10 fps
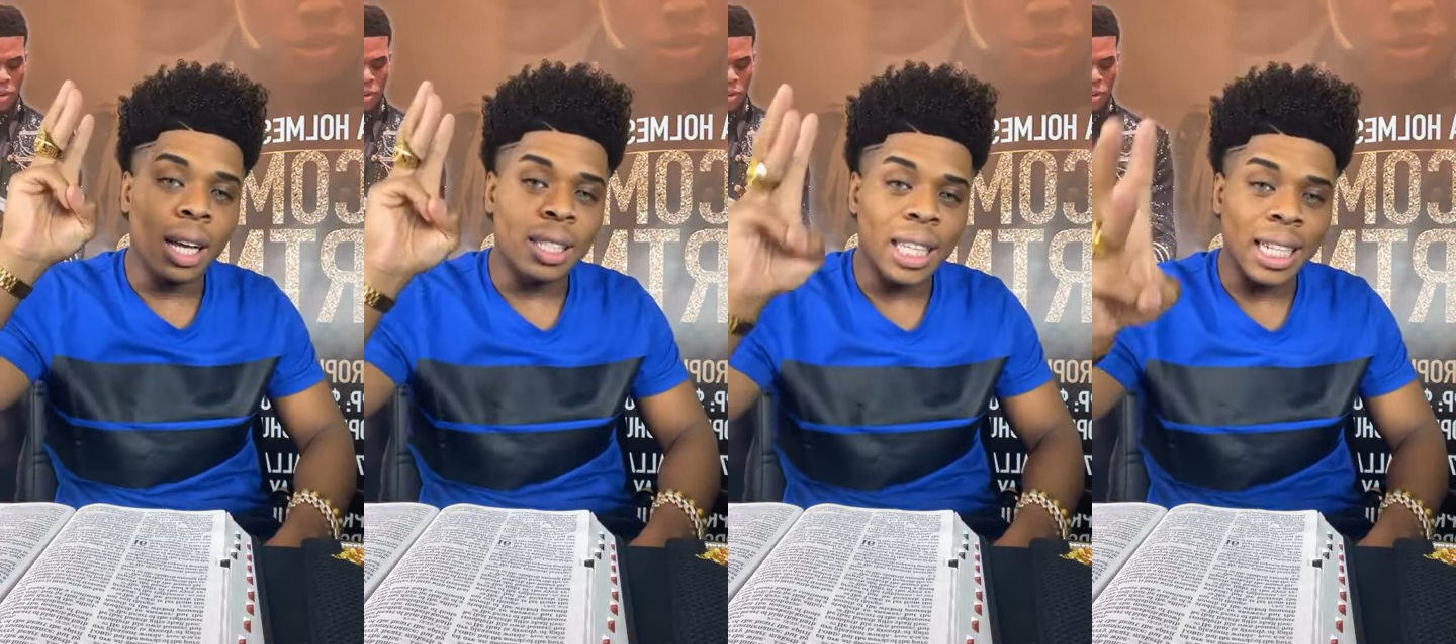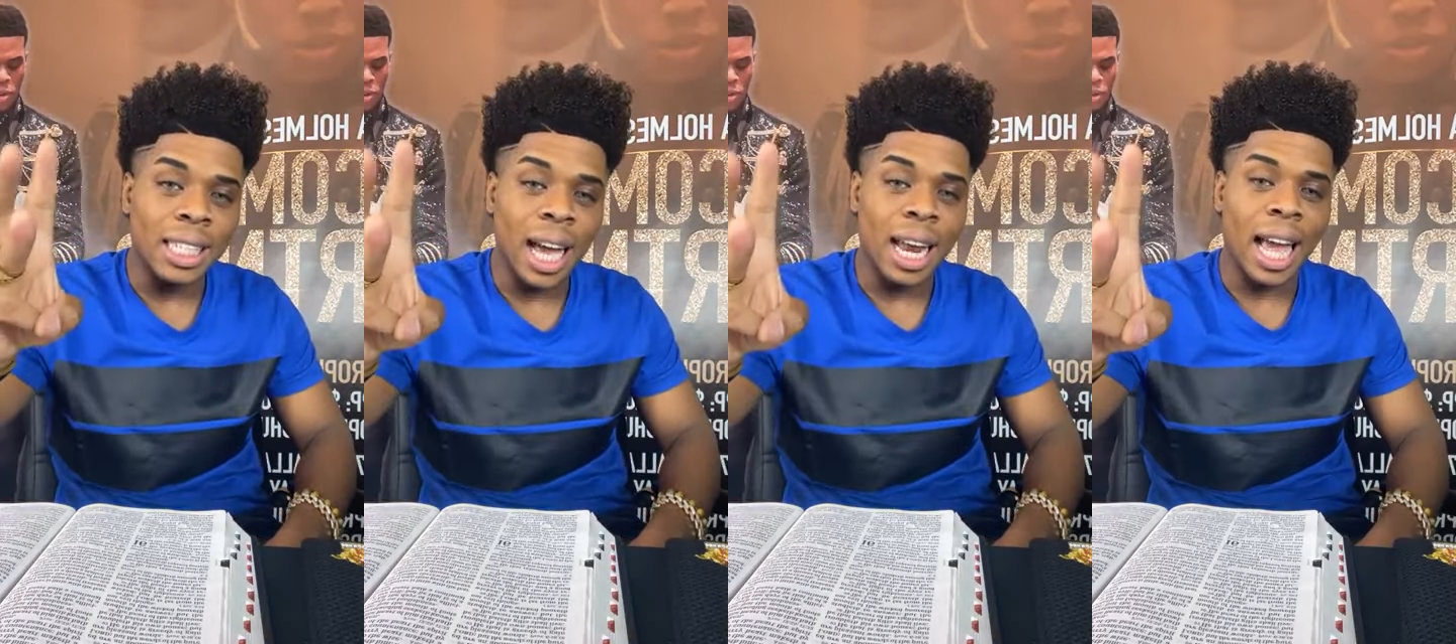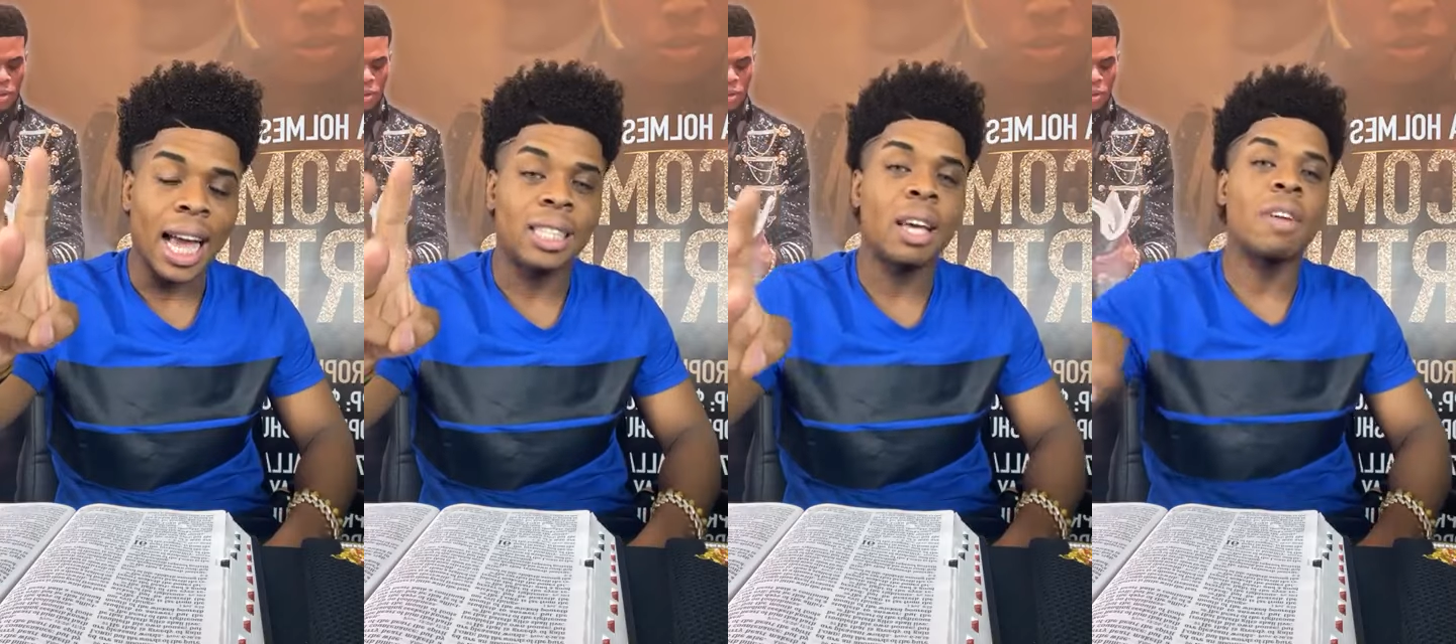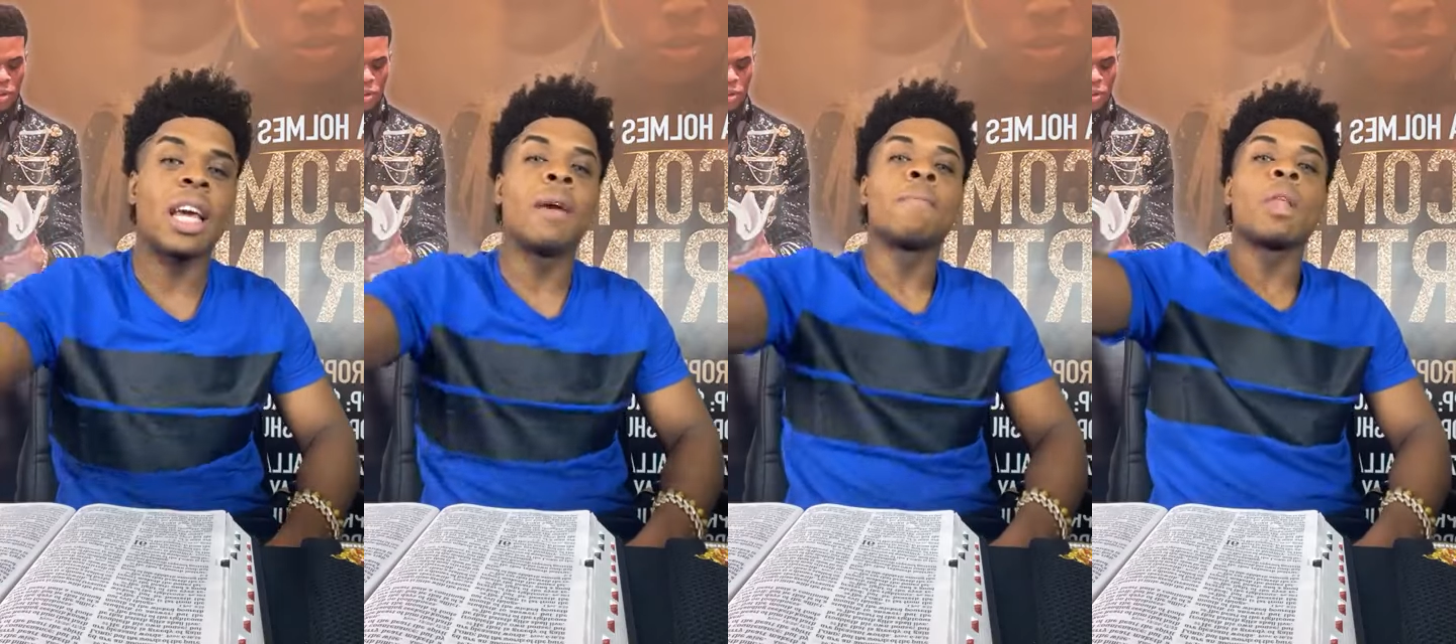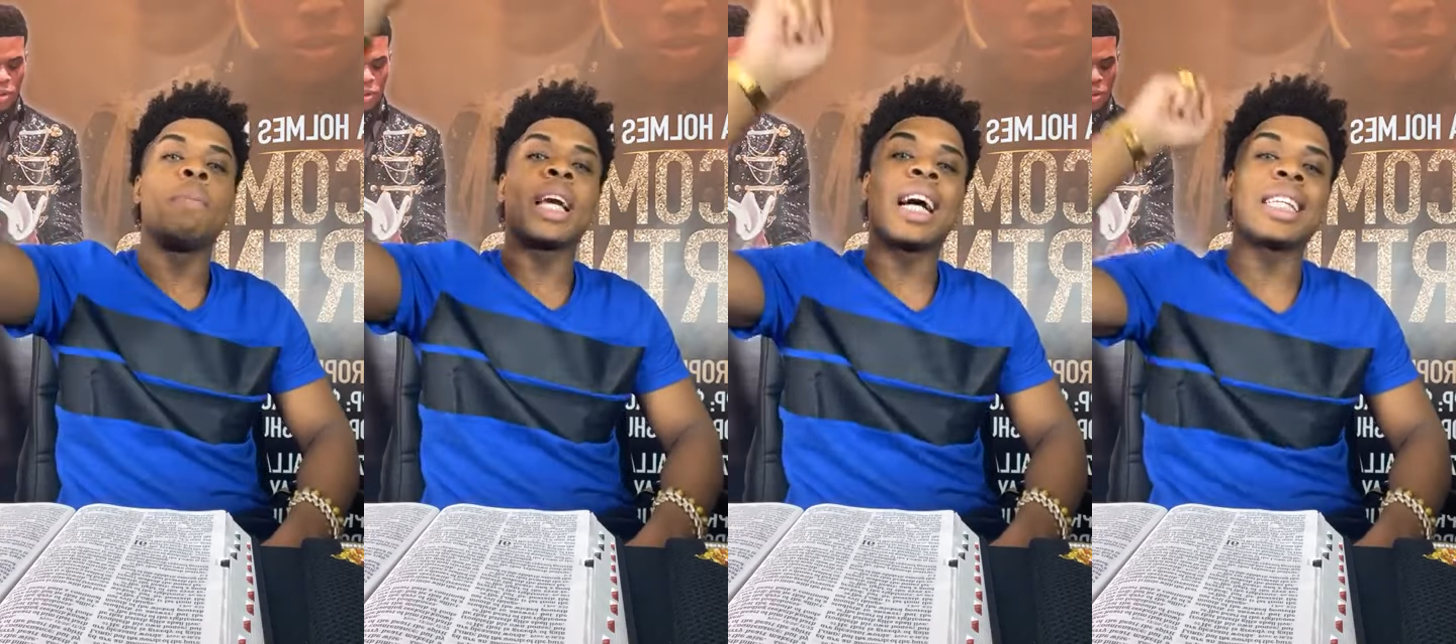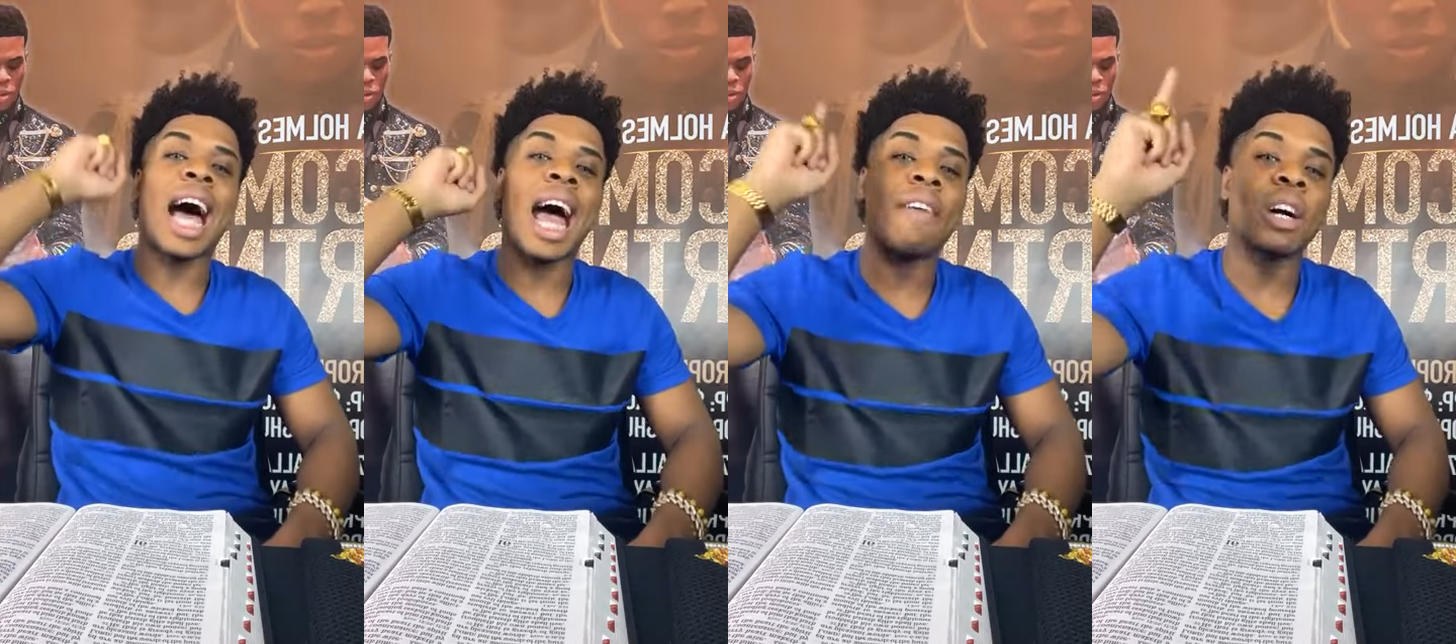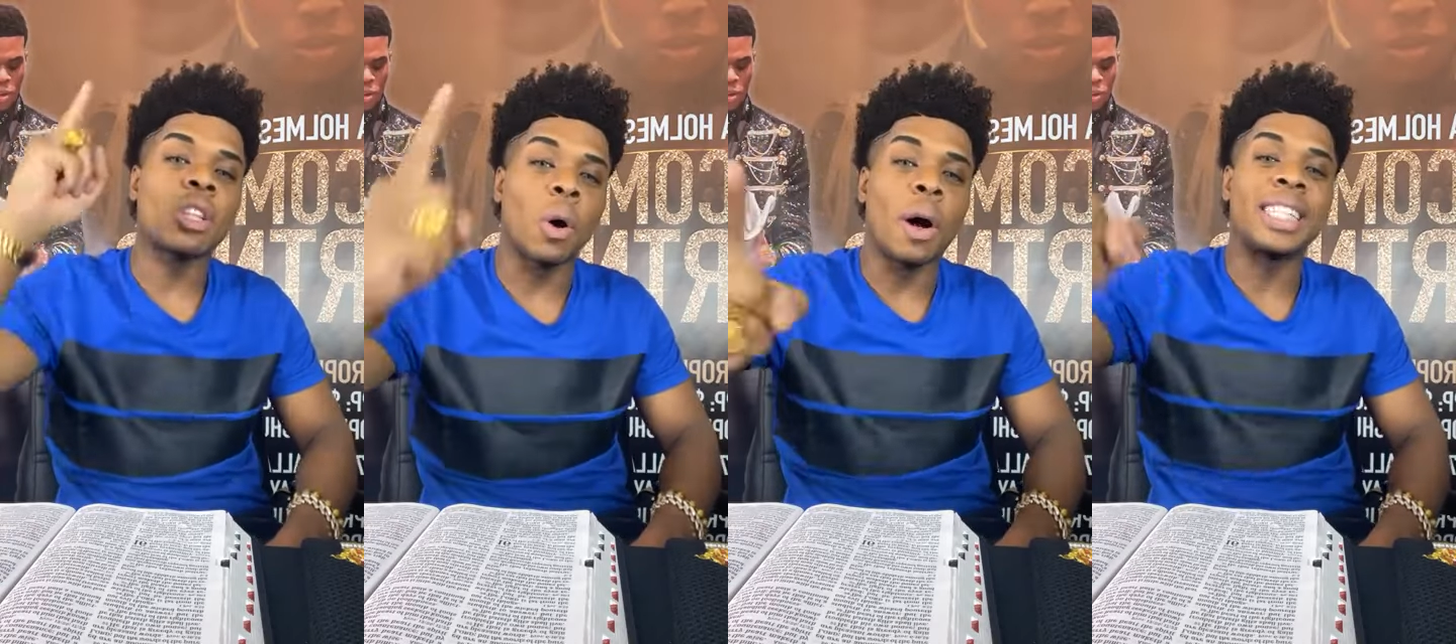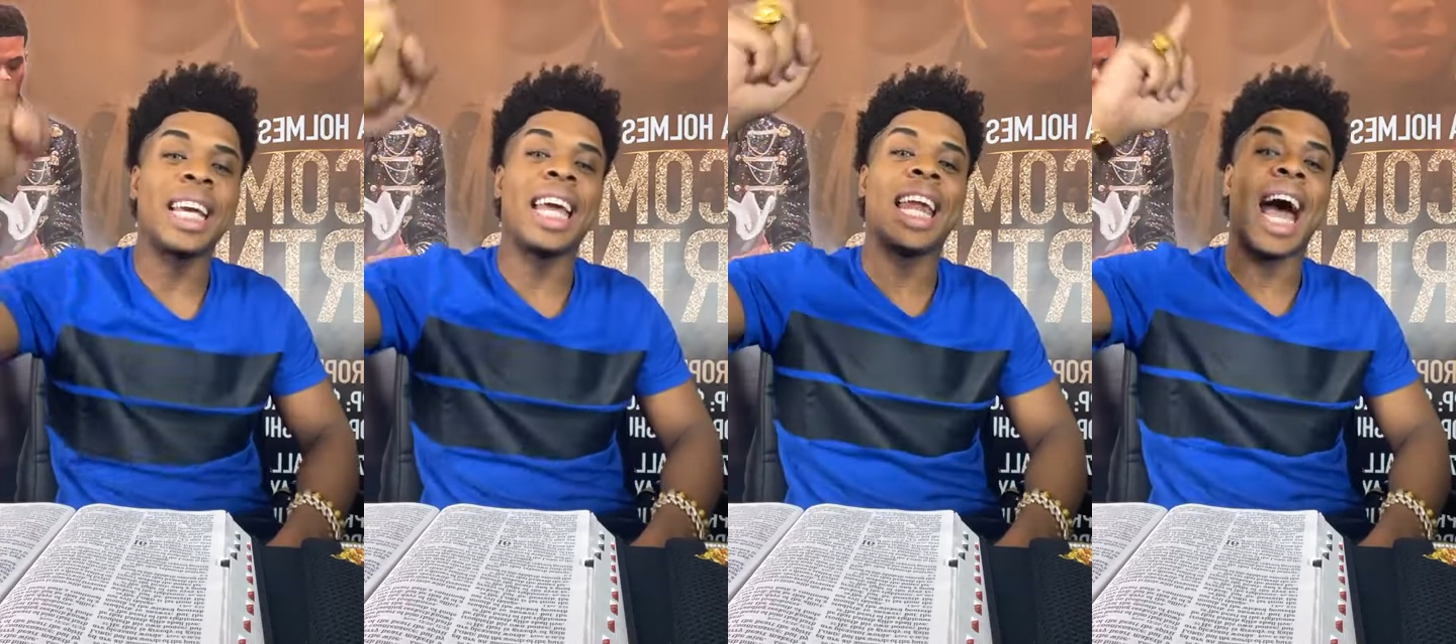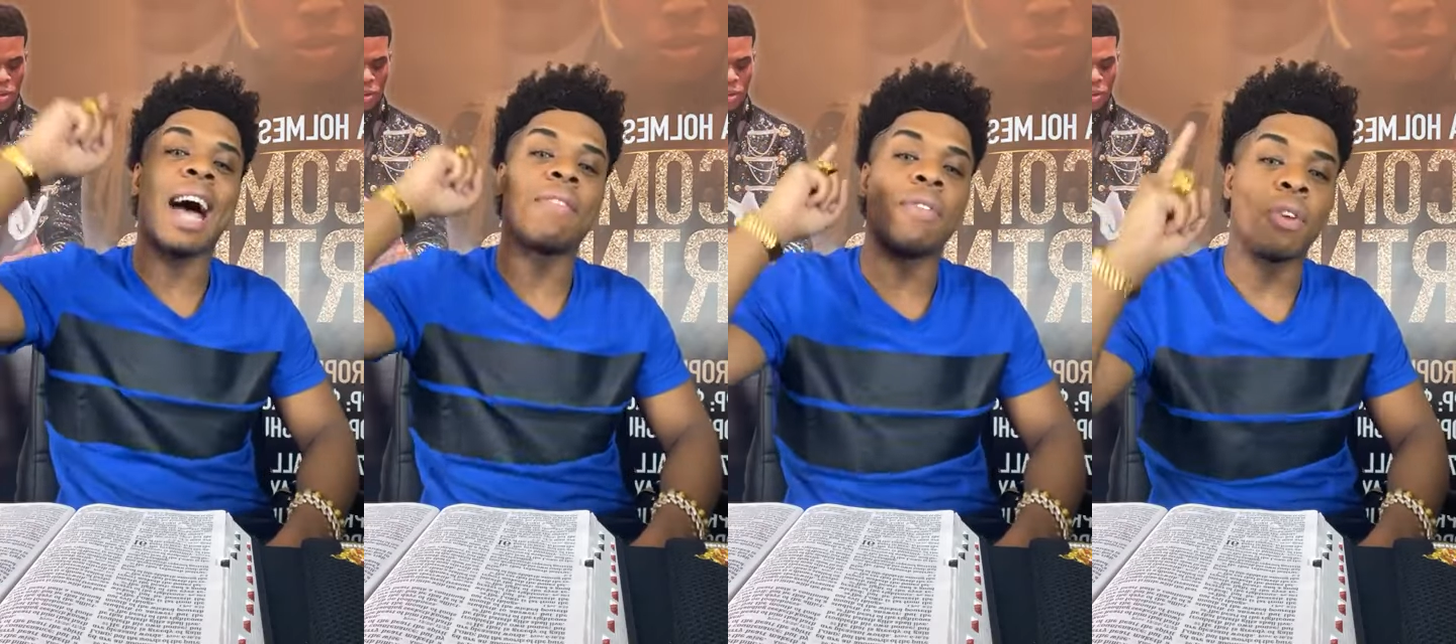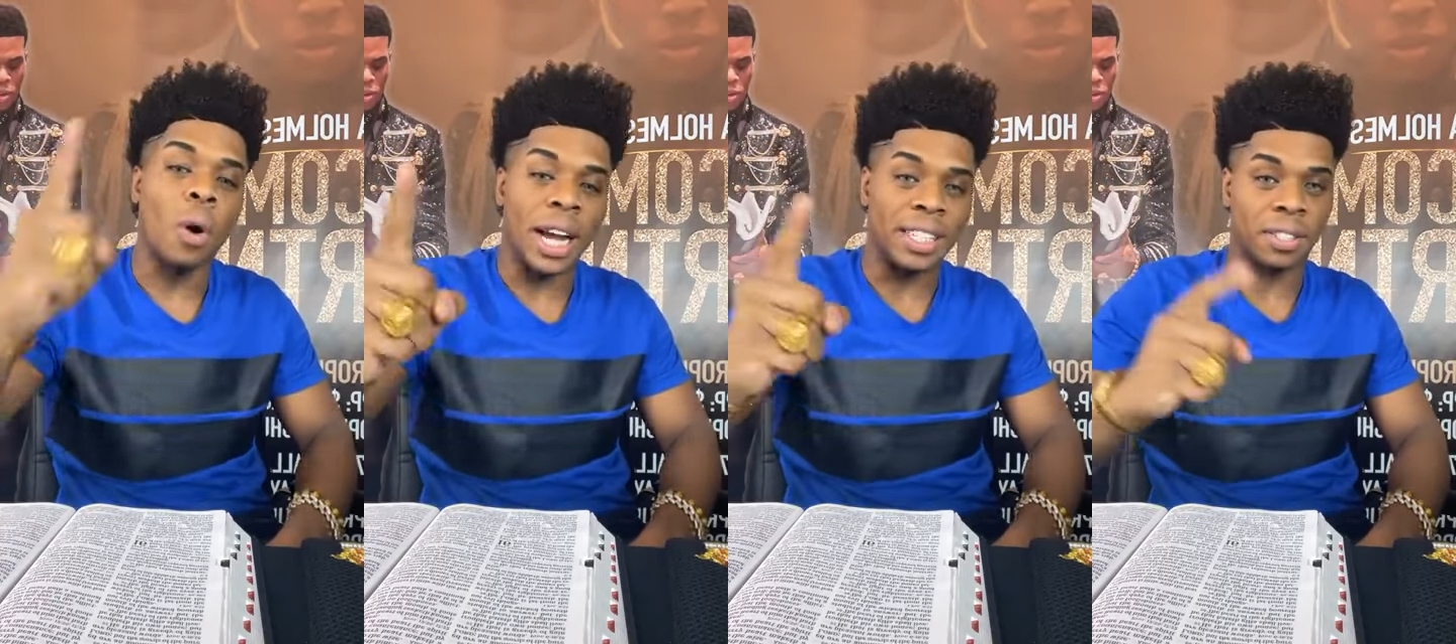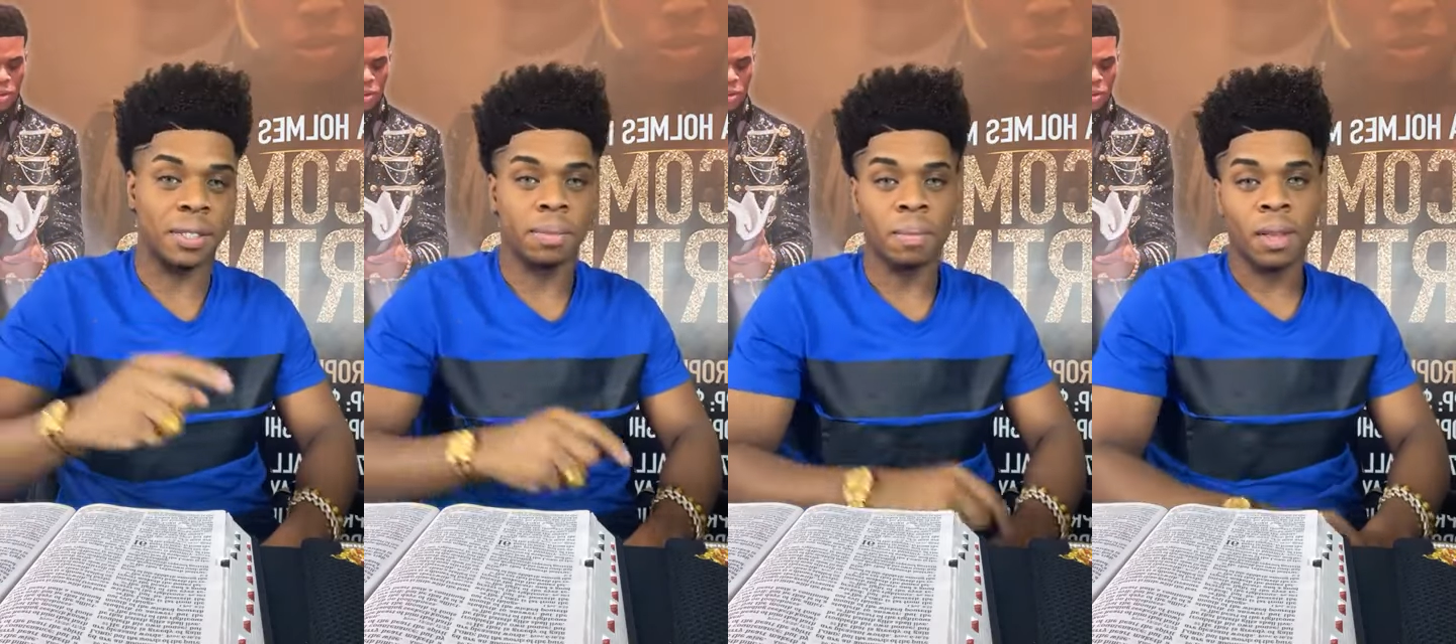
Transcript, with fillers: satanic activity because I have authority and I have a voice.